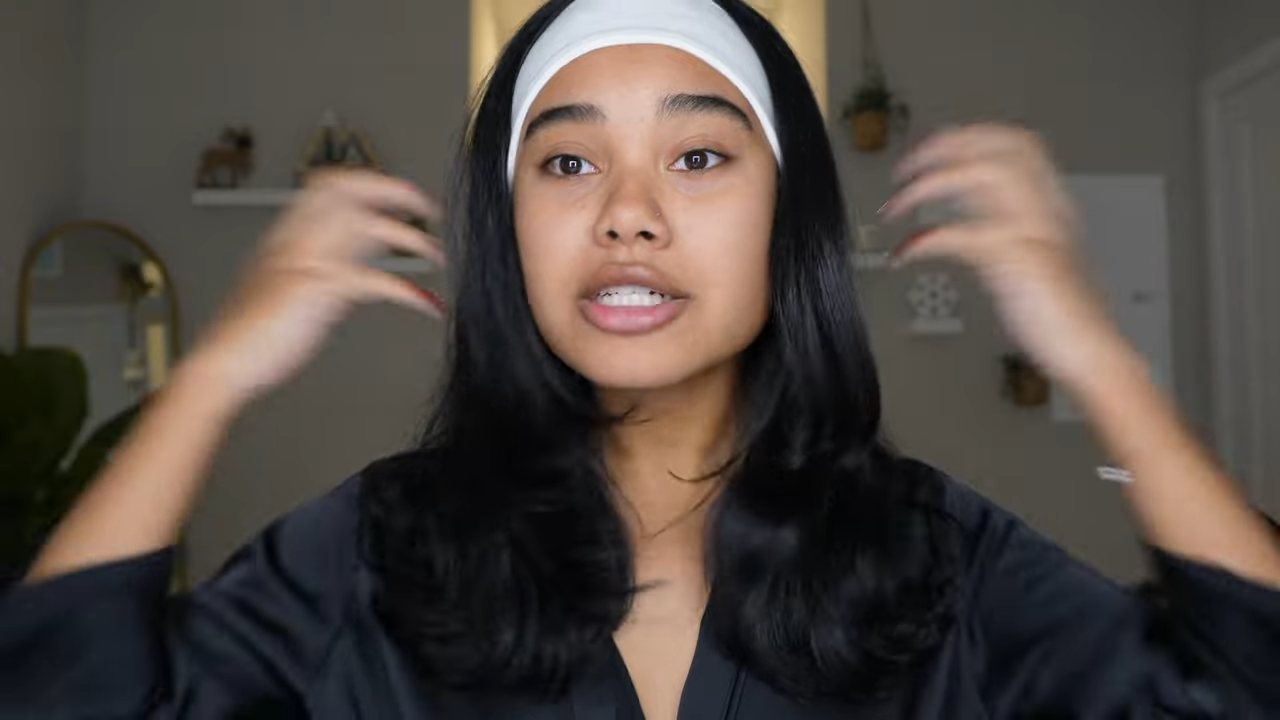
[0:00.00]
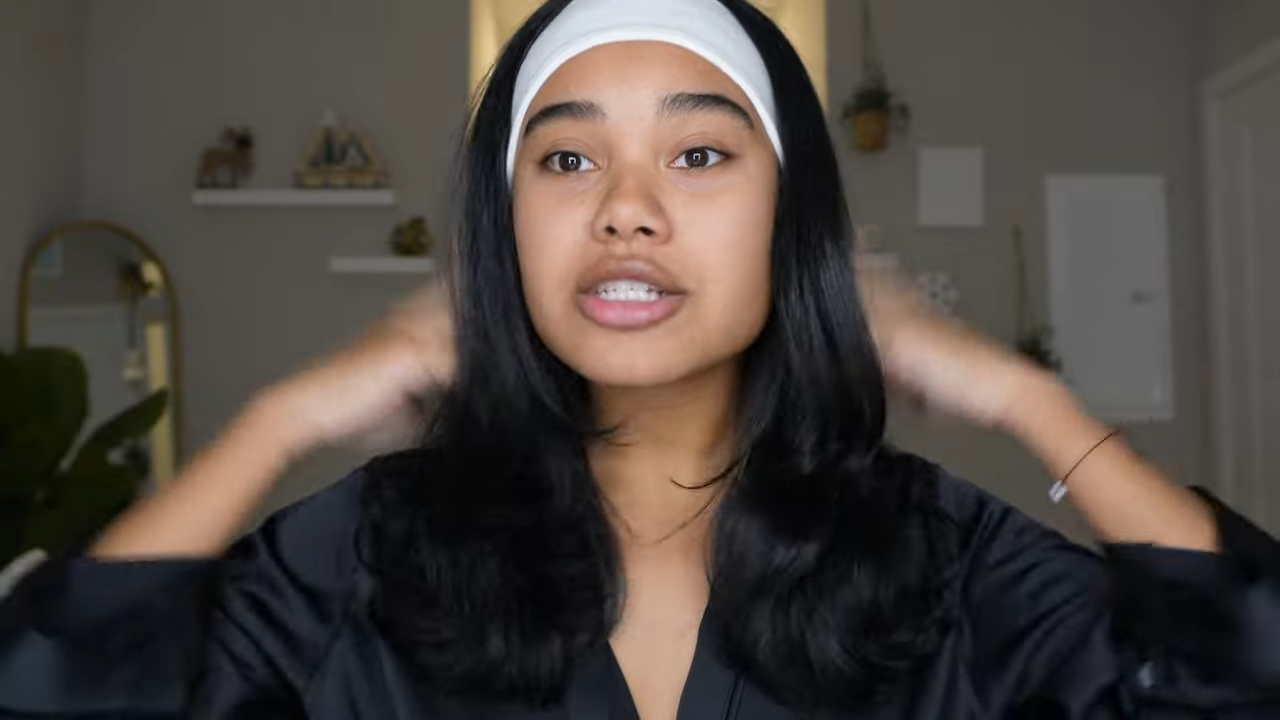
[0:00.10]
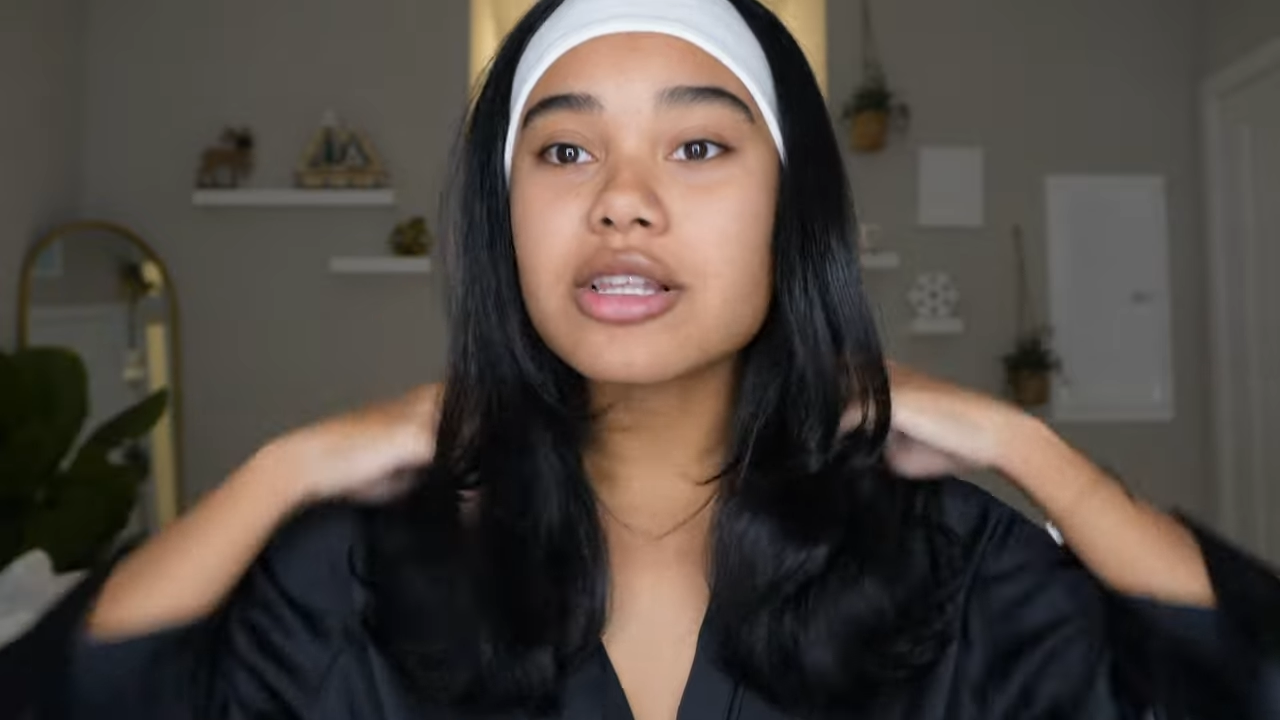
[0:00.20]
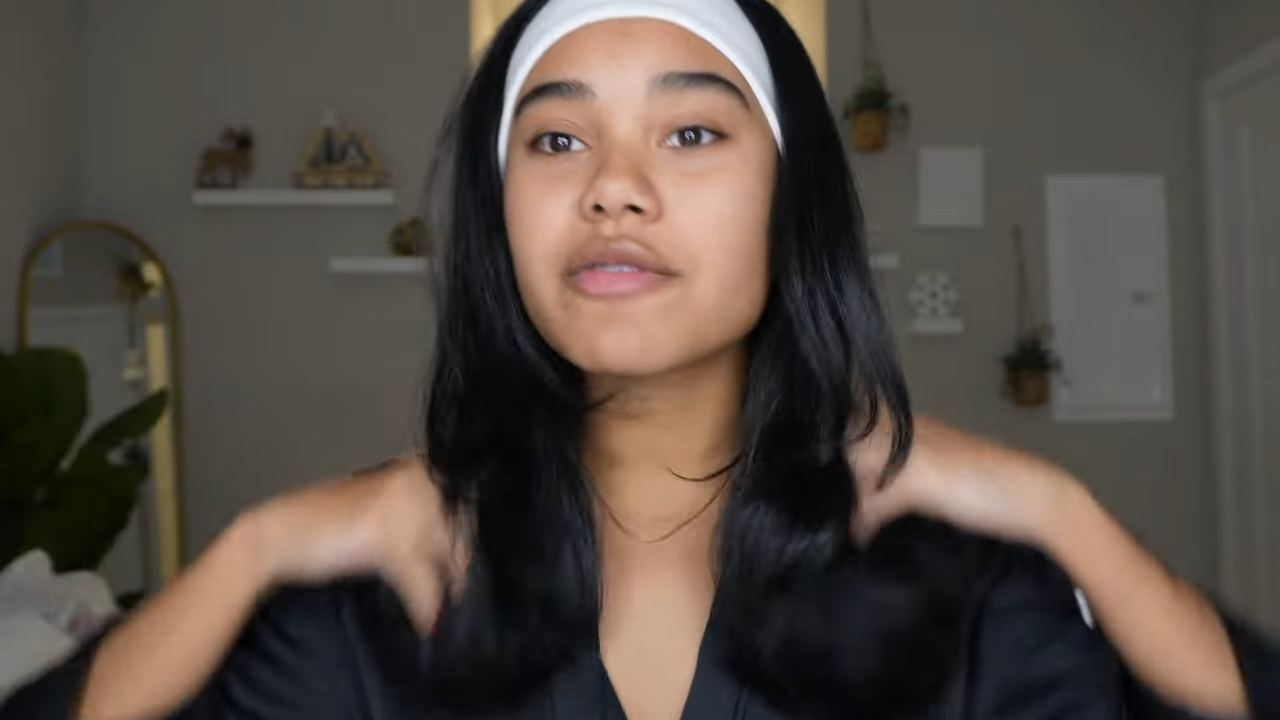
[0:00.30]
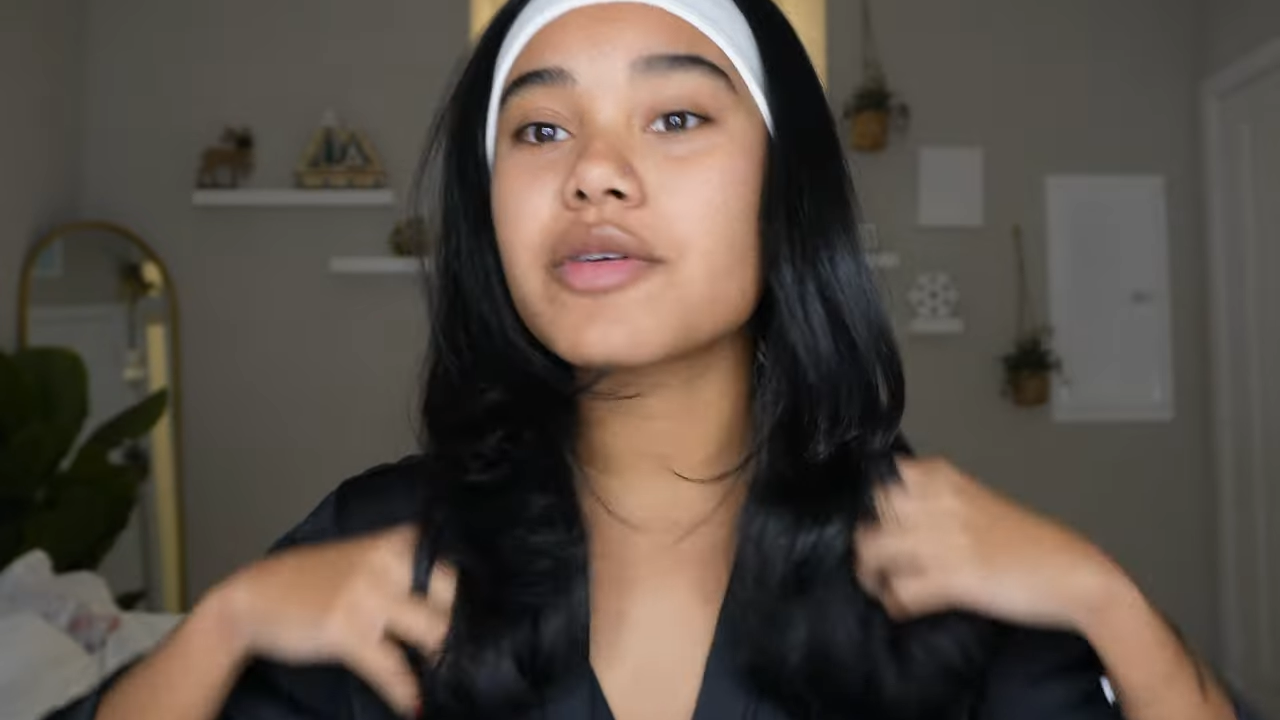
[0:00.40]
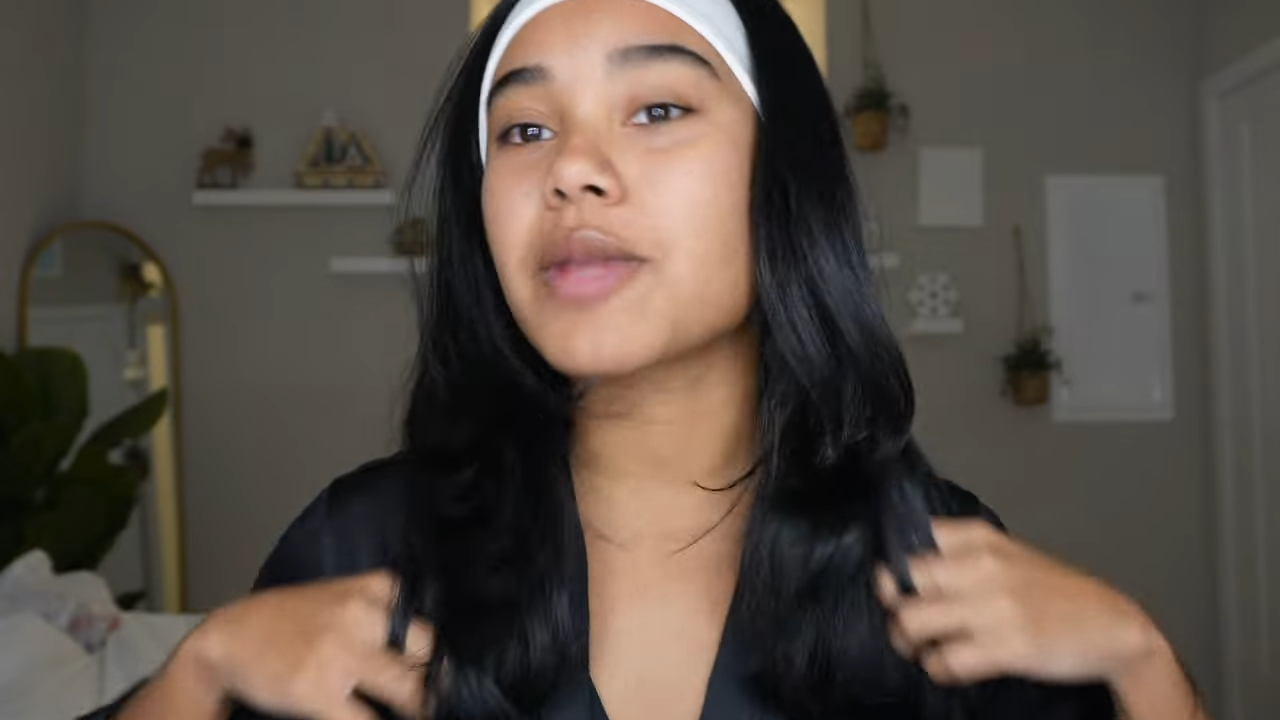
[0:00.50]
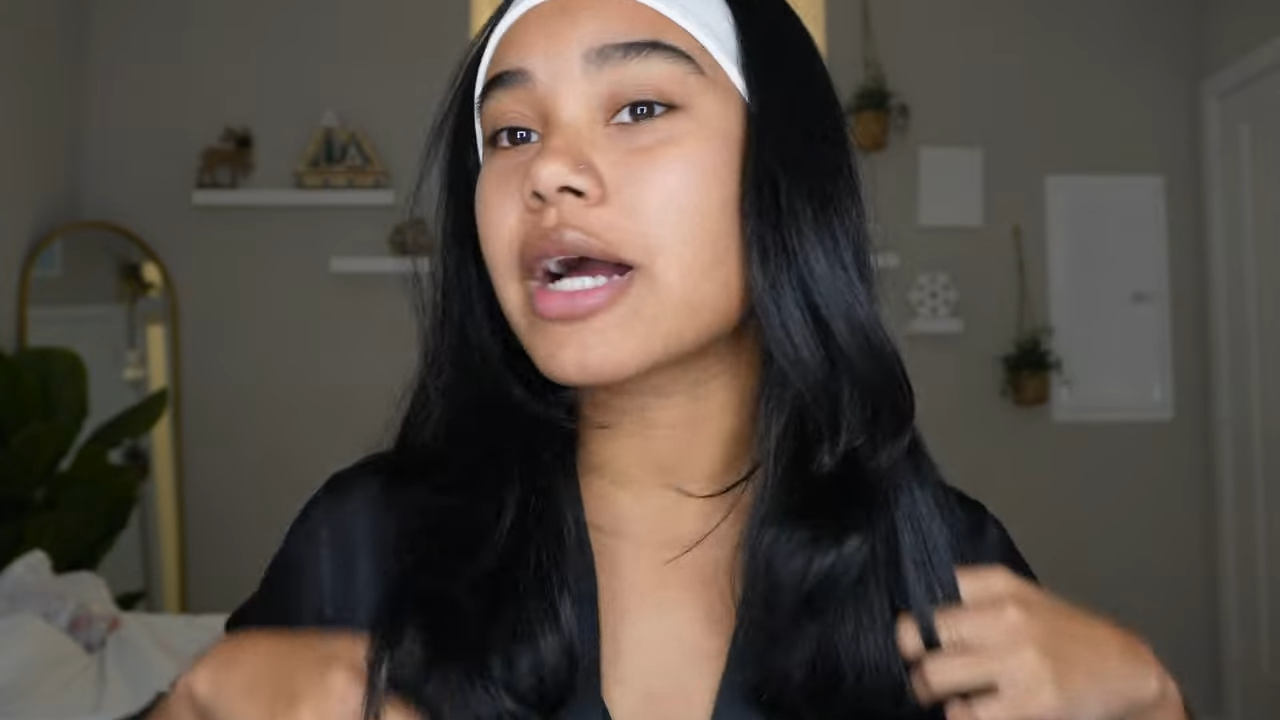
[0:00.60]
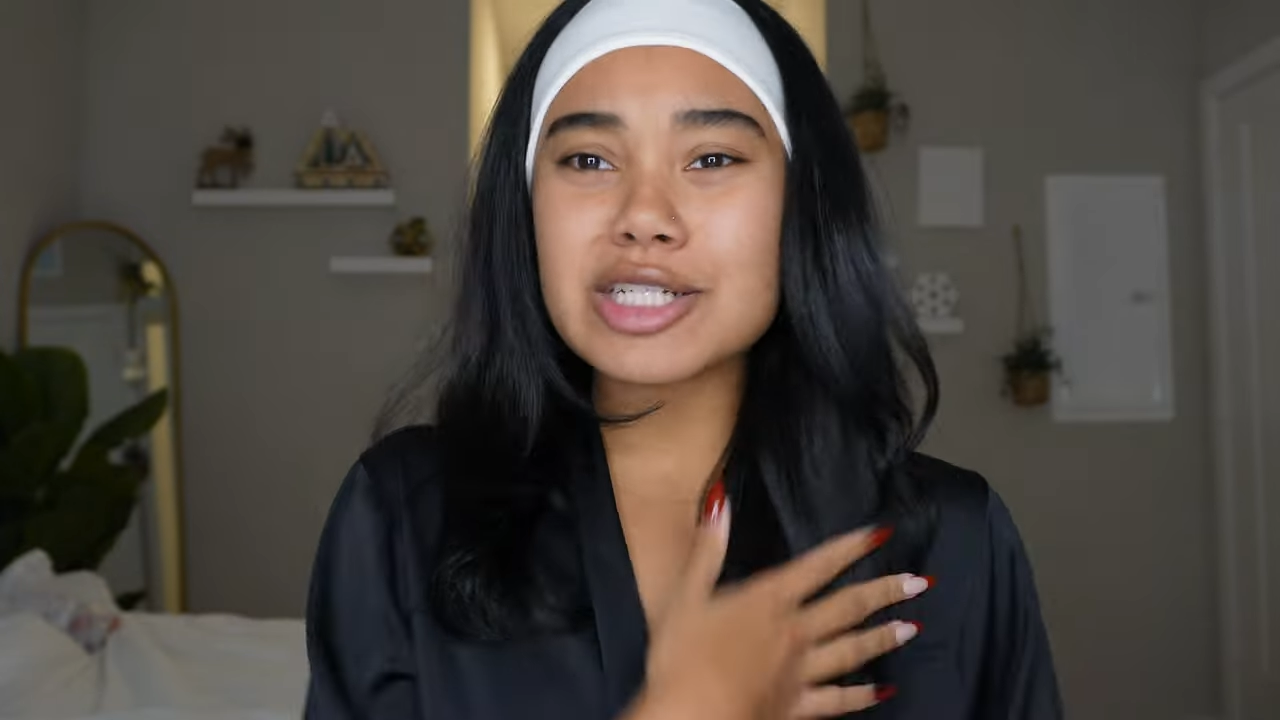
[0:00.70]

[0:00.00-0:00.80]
just love the black.